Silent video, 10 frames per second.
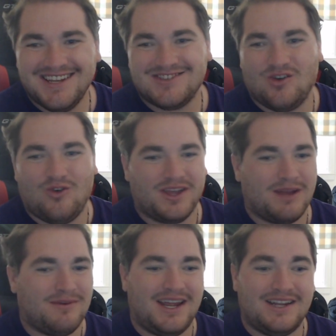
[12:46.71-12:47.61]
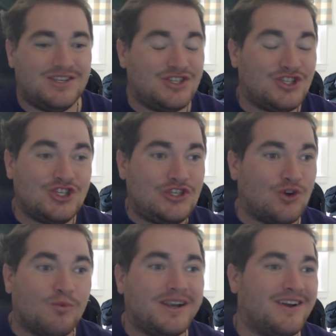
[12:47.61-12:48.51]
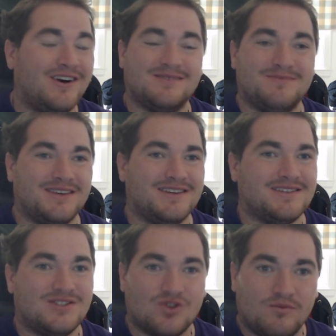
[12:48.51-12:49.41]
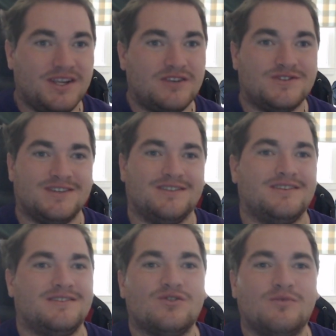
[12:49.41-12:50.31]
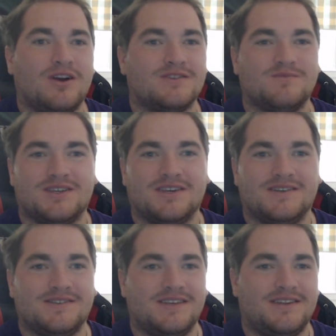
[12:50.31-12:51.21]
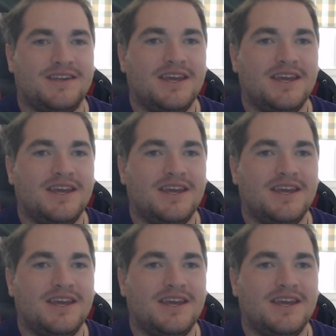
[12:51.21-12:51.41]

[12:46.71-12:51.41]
So like, I'm gonna add so many awesome things and so many awesome things, and